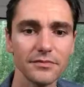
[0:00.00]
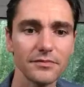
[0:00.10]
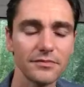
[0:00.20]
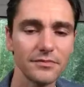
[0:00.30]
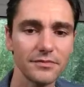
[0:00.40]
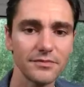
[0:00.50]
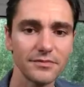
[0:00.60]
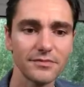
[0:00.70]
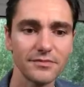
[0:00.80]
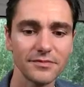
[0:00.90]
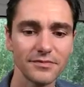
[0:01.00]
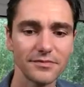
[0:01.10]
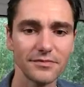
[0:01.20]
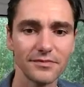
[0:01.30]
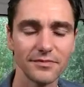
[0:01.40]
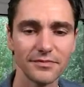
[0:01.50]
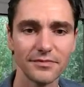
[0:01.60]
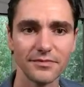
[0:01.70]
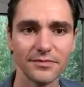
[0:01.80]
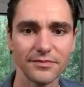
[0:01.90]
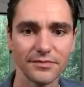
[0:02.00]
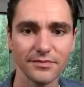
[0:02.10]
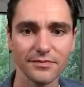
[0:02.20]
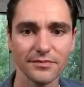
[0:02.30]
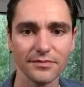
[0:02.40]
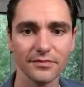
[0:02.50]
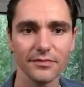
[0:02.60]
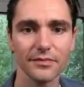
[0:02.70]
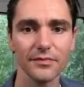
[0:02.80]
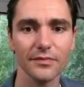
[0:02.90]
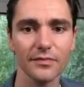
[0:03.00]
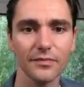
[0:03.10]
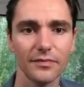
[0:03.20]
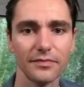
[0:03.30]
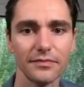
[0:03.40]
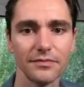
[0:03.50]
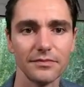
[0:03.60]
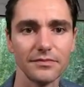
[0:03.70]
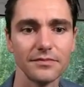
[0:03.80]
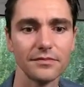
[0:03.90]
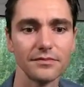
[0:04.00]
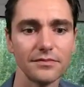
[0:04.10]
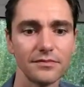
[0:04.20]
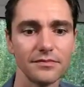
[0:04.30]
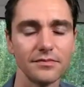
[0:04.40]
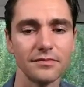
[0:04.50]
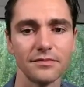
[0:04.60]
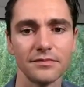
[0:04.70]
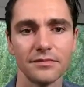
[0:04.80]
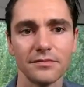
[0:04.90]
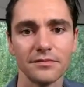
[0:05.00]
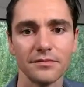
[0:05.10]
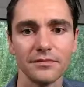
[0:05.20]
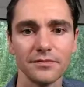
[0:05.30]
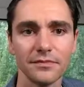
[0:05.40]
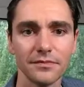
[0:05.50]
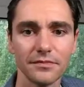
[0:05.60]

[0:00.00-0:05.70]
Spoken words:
(not speaking)